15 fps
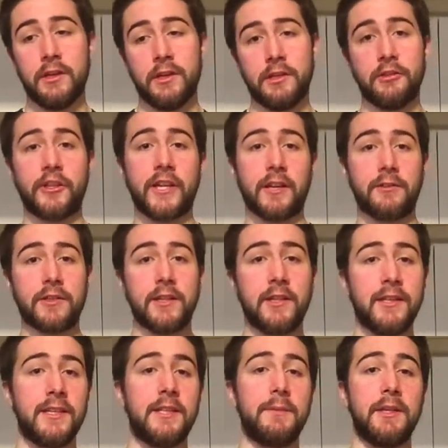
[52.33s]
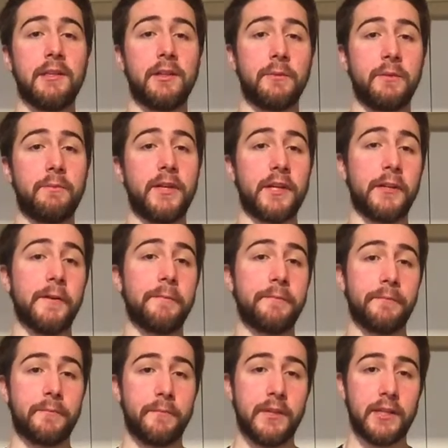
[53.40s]
your kettle is going to need to be a little bit bigger,
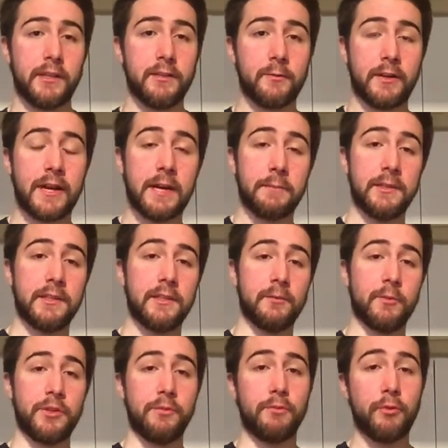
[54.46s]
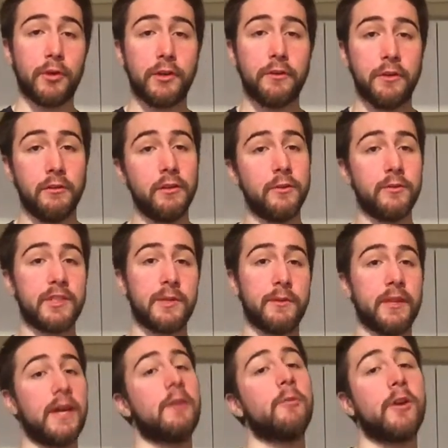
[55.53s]
because what happens is when you boil, you lose some of
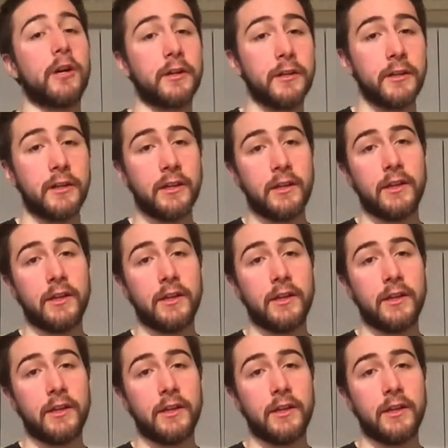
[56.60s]
that water.